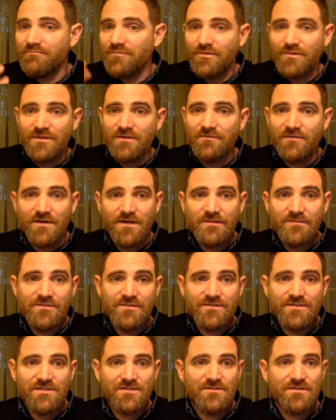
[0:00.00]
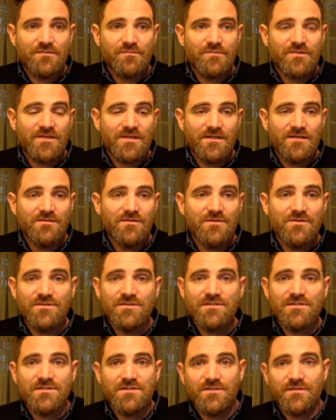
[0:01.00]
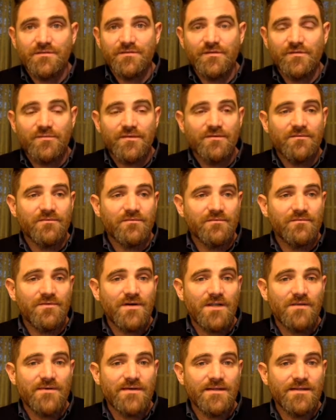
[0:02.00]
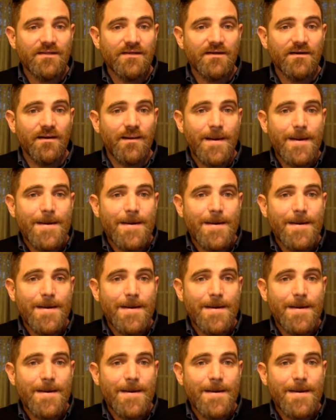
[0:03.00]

Boolean variables that shouldn't be news to you if you've been following along.